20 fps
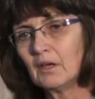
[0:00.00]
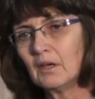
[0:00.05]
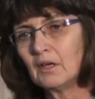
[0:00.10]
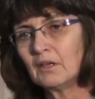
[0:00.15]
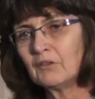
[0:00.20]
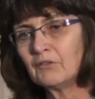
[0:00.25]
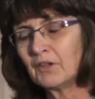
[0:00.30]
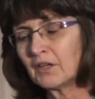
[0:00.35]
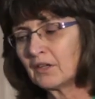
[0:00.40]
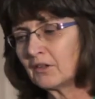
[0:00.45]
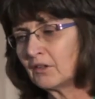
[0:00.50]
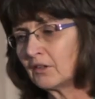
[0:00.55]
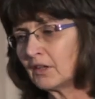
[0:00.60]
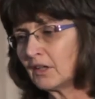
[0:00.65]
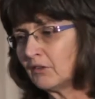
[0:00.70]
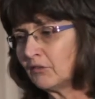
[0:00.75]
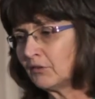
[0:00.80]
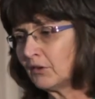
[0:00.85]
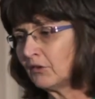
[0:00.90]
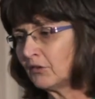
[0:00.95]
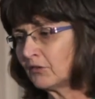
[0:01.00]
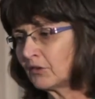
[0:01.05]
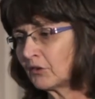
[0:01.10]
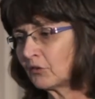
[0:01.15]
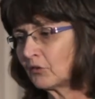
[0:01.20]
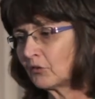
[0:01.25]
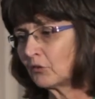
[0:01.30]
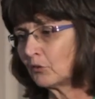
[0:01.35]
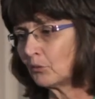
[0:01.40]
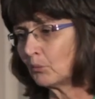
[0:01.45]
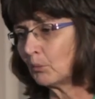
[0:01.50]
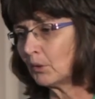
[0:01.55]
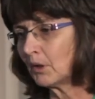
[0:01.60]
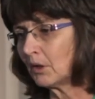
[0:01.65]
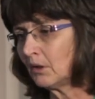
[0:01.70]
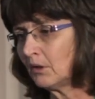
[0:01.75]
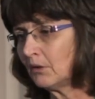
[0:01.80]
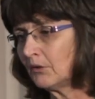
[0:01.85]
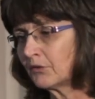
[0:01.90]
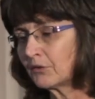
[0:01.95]
Infected infants tend to do
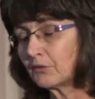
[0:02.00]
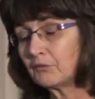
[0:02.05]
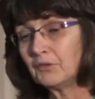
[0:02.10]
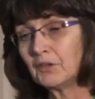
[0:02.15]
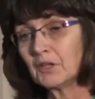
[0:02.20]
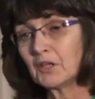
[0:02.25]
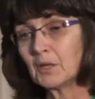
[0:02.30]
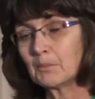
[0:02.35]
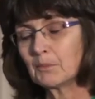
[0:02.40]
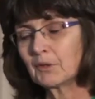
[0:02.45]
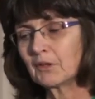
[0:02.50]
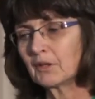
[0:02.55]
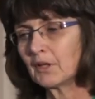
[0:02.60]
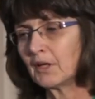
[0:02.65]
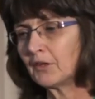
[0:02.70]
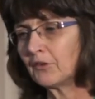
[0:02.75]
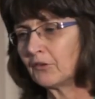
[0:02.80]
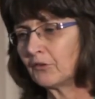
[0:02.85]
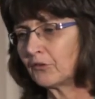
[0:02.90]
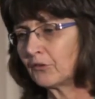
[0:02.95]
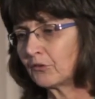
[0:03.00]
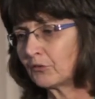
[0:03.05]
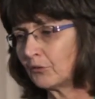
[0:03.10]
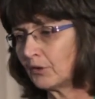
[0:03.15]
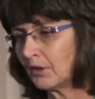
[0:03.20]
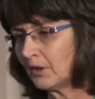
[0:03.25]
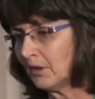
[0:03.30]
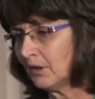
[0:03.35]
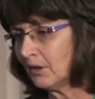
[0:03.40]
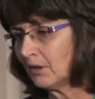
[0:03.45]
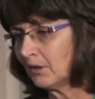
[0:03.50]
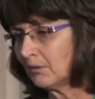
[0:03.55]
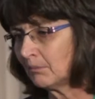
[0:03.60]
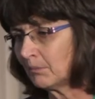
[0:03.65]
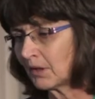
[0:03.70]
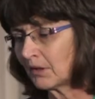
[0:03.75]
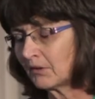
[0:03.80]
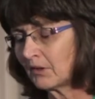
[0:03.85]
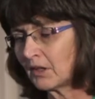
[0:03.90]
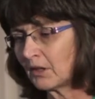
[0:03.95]
well. Severe hepatitis is rare.
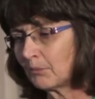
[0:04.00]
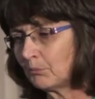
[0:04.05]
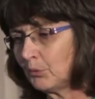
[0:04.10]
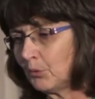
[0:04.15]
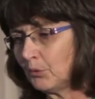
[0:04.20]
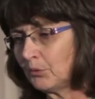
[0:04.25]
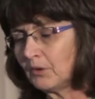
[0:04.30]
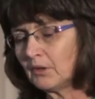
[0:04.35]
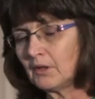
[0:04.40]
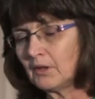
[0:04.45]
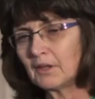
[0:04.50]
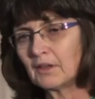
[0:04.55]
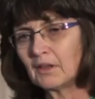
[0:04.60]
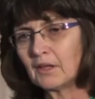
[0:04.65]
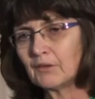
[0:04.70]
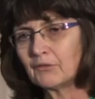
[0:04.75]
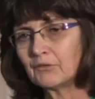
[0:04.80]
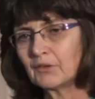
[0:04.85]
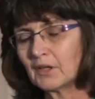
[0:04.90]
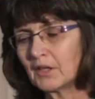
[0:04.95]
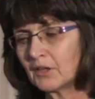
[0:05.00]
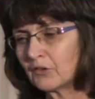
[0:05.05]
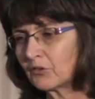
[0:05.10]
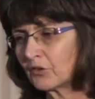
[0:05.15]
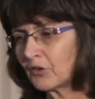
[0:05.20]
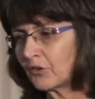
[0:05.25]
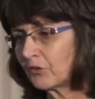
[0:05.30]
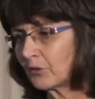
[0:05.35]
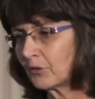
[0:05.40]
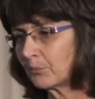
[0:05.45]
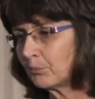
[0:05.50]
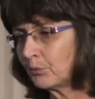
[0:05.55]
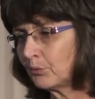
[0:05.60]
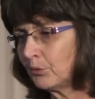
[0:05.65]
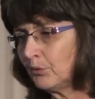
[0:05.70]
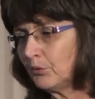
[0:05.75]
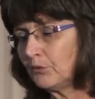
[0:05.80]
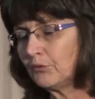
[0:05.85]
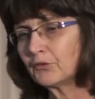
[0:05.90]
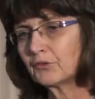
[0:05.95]
But I think importantly, the FDA has just
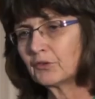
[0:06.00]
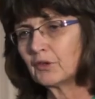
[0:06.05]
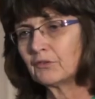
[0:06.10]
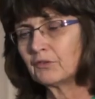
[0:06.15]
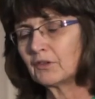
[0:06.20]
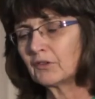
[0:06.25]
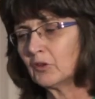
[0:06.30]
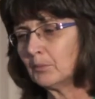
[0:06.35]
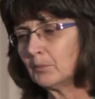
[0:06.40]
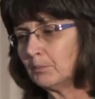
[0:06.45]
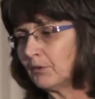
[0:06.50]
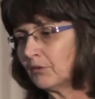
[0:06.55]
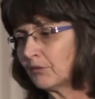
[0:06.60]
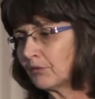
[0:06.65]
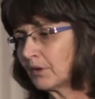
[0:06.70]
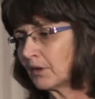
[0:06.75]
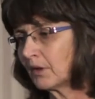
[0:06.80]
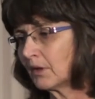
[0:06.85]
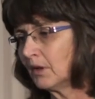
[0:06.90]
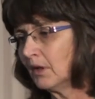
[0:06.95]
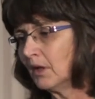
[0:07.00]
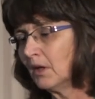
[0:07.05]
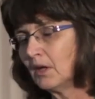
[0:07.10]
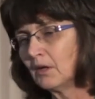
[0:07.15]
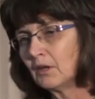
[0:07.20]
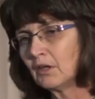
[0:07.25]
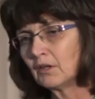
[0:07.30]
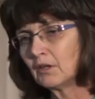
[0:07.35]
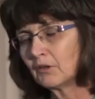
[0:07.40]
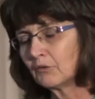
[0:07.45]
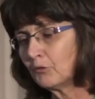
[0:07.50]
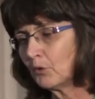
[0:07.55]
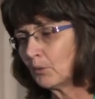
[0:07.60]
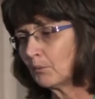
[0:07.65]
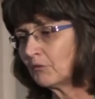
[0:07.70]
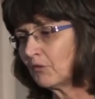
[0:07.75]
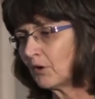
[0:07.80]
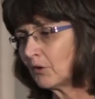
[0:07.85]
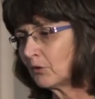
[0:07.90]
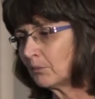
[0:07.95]
approved adiposphere in the form
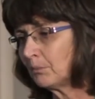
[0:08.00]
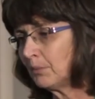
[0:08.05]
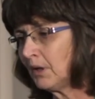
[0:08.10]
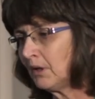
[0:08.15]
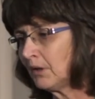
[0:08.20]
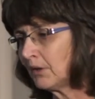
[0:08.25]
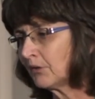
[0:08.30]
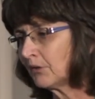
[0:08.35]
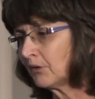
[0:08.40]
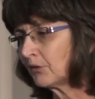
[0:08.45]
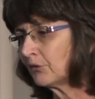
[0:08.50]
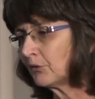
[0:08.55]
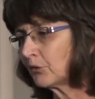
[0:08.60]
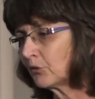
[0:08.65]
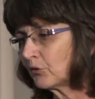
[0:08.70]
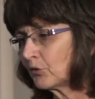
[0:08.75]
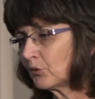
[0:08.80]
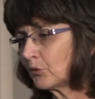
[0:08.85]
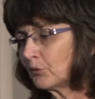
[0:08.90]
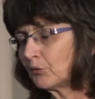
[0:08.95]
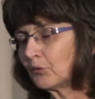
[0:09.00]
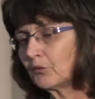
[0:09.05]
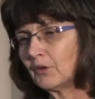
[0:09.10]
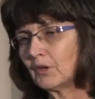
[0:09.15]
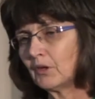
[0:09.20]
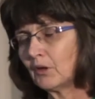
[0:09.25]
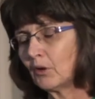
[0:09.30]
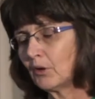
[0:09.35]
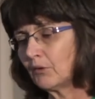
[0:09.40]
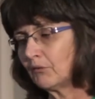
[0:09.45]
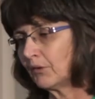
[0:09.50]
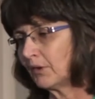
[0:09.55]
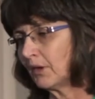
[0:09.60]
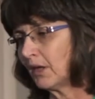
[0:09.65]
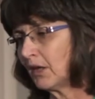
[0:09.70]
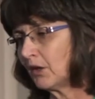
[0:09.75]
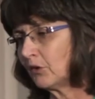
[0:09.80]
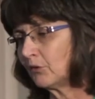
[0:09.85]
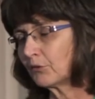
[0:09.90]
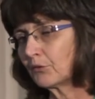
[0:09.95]
of oral pellets for children over the
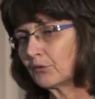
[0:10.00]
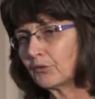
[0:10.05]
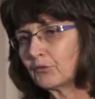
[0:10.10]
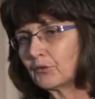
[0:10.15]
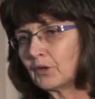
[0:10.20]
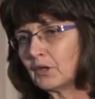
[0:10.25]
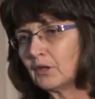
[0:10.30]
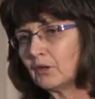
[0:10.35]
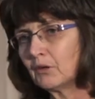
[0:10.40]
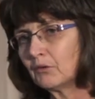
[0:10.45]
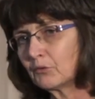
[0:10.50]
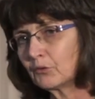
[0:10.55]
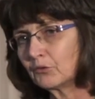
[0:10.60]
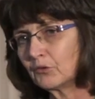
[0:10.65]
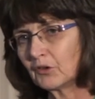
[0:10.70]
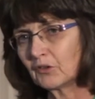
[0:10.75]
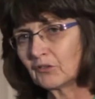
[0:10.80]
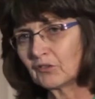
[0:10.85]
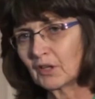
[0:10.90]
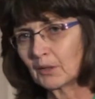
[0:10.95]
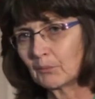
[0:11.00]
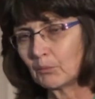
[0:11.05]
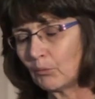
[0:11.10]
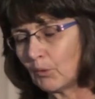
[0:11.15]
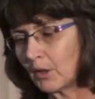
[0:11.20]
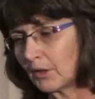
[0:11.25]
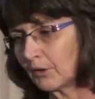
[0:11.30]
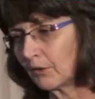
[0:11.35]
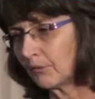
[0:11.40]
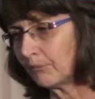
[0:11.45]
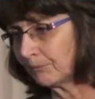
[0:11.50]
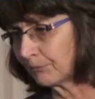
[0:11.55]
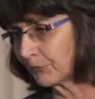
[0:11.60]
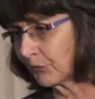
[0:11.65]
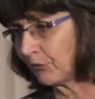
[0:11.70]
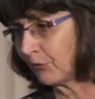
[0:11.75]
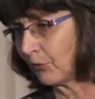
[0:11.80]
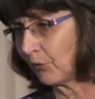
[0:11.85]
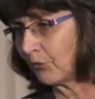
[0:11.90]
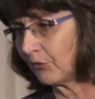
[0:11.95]
age of three for genotype 1,
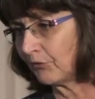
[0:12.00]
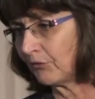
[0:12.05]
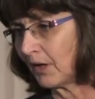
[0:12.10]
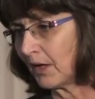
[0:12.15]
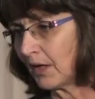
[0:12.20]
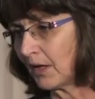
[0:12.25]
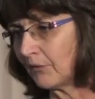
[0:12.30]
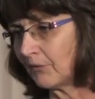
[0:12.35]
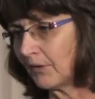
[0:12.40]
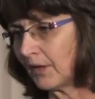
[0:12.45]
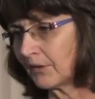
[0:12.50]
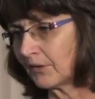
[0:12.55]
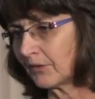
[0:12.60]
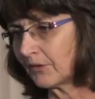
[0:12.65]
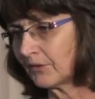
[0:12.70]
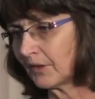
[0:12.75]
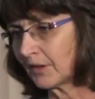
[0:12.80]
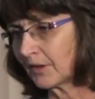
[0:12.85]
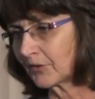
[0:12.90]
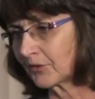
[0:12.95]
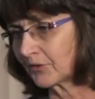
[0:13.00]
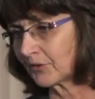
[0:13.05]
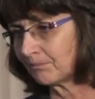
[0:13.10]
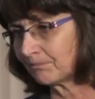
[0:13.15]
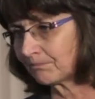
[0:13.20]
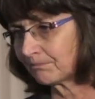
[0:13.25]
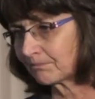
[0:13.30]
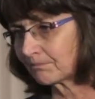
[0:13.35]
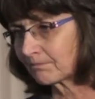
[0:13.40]
4, 5, and 6.